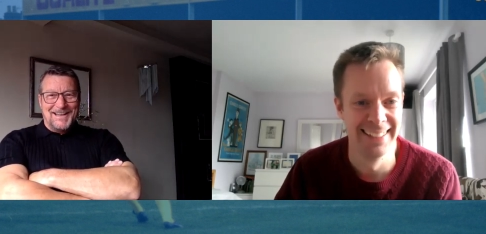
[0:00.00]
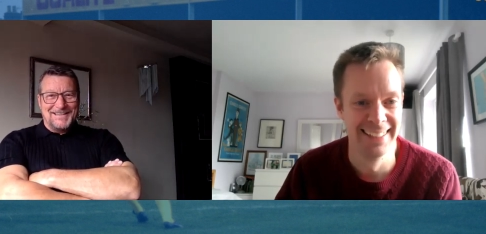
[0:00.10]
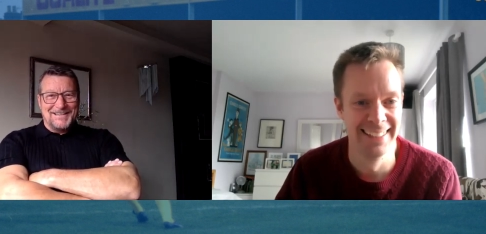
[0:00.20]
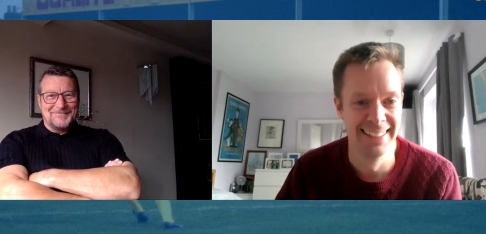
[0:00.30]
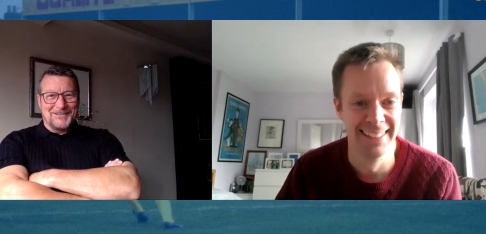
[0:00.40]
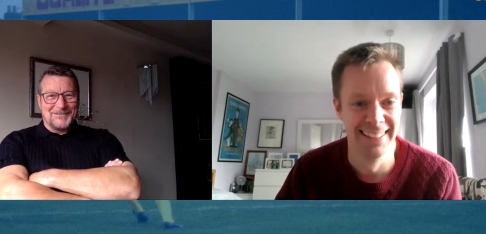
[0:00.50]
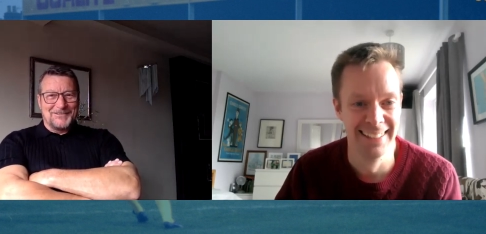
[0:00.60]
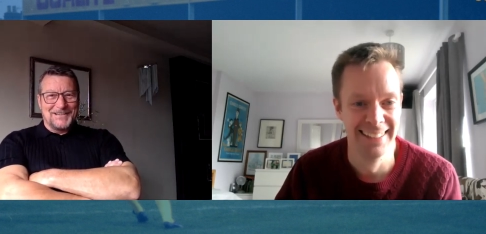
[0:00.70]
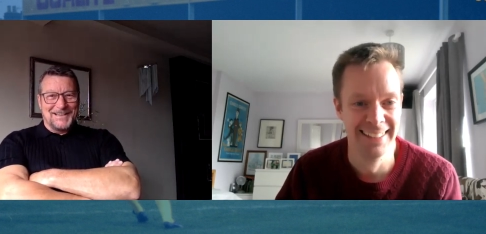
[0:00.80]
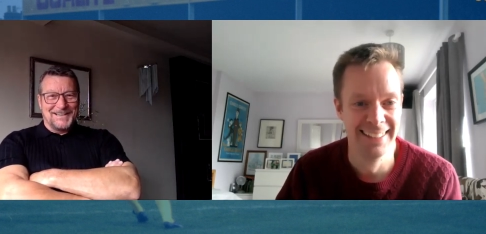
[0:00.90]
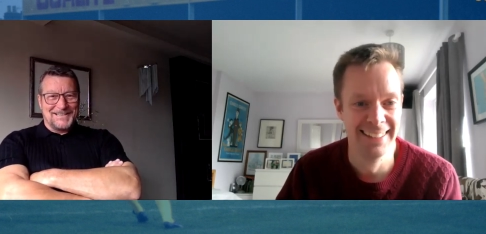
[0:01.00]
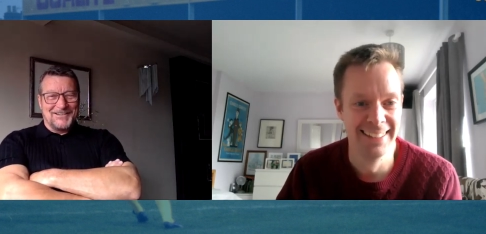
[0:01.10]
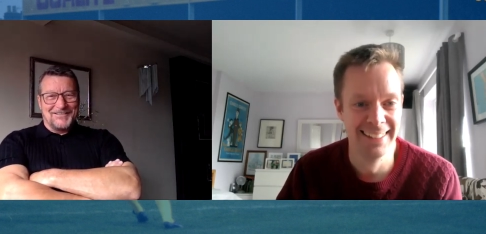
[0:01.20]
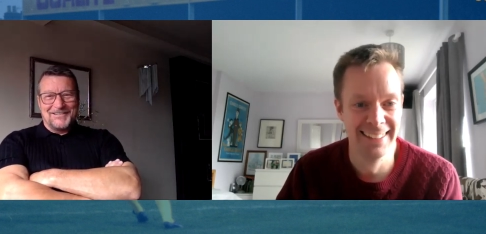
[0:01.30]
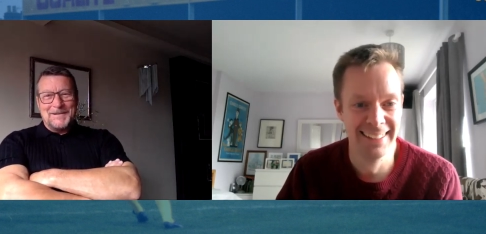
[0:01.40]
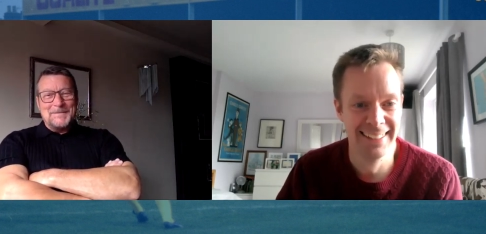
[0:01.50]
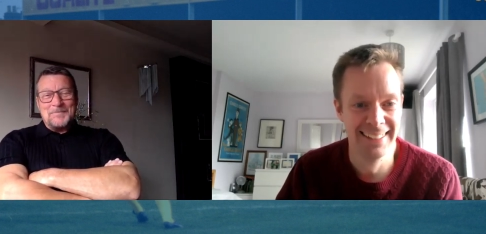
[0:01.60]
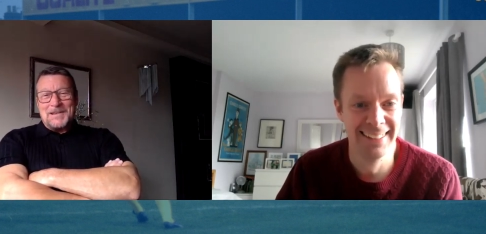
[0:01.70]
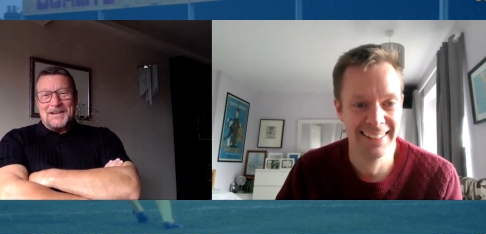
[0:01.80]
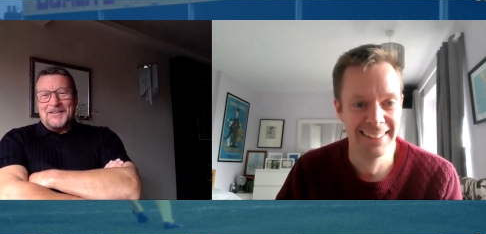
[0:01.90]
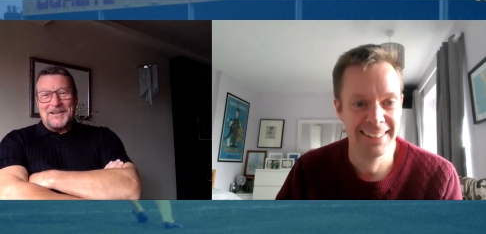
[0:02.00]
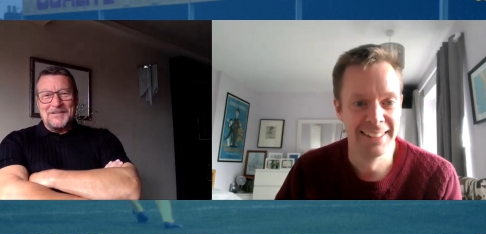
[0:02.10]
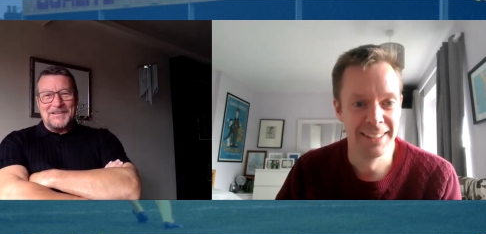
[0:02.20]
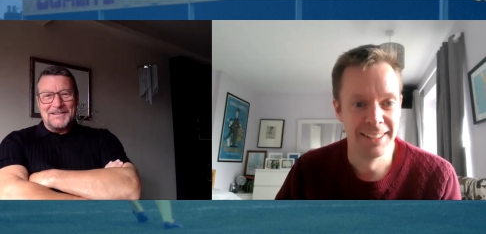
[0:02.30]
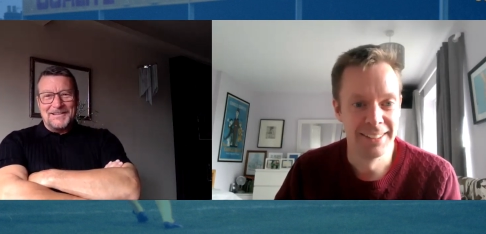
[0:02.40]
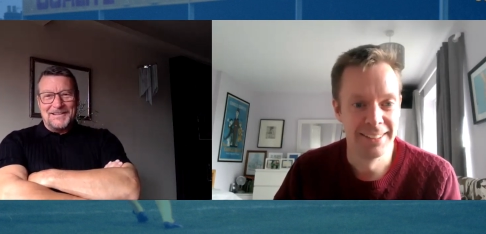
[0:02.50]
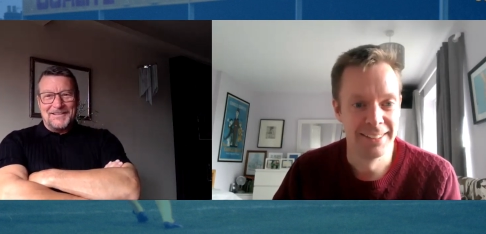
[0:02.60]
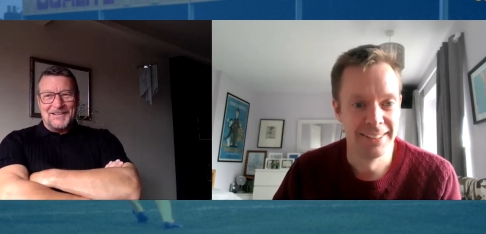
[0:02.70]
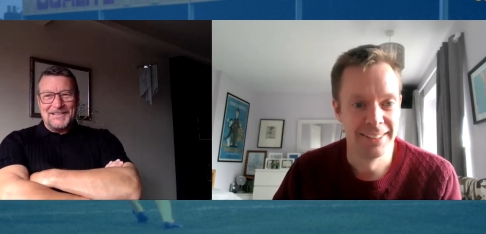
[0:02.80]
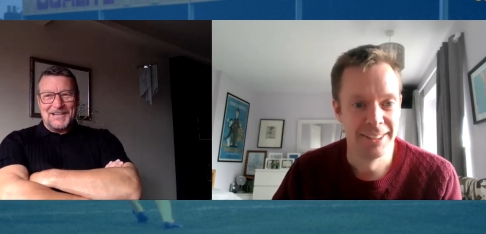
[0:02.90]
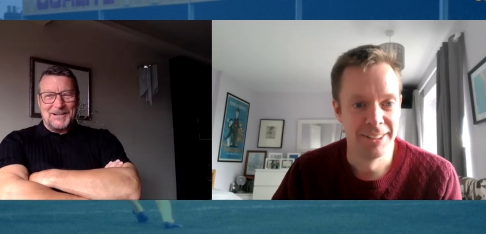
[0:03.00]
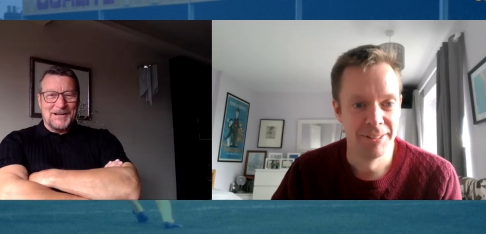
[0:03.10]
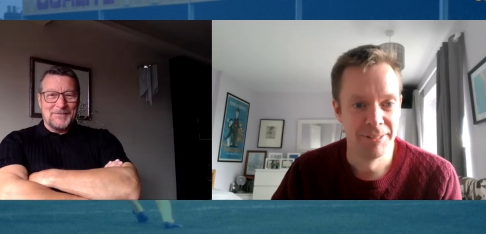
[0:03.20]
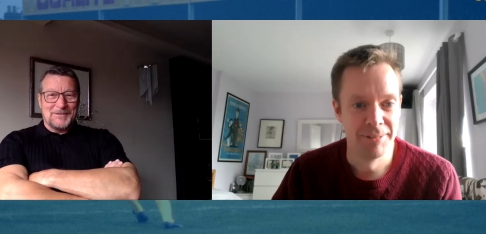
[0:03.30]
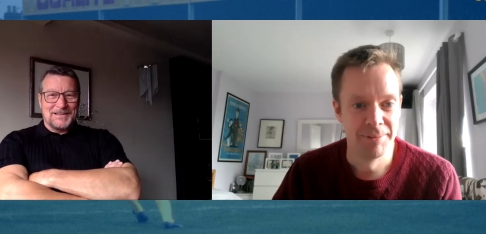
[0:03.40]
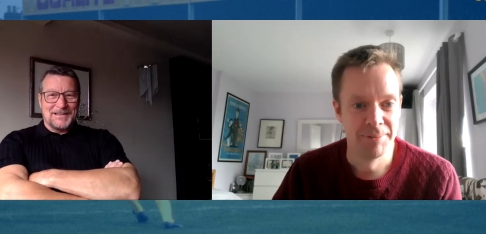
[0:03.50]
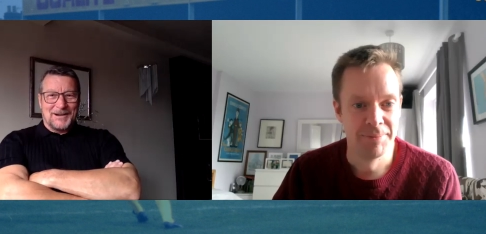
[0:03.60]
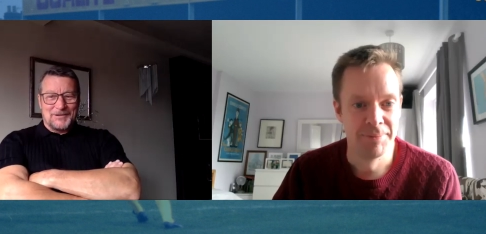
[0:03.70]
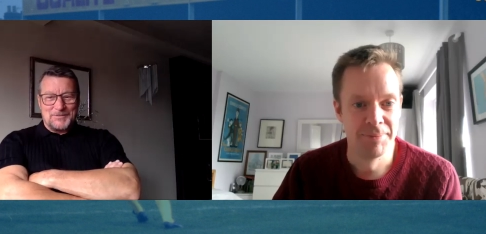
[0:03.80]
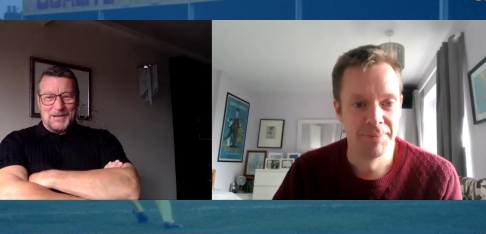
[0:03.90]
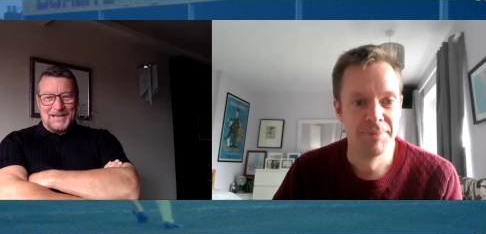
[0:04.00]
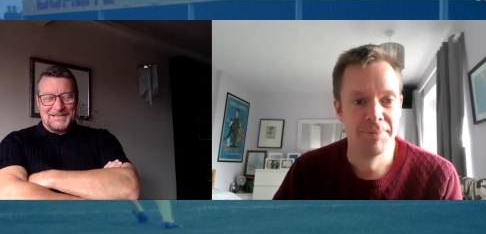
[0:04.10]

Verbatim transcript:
Speaker 1: and didn't bother running. lights. so you know, the, the, the things you get away with in that respect.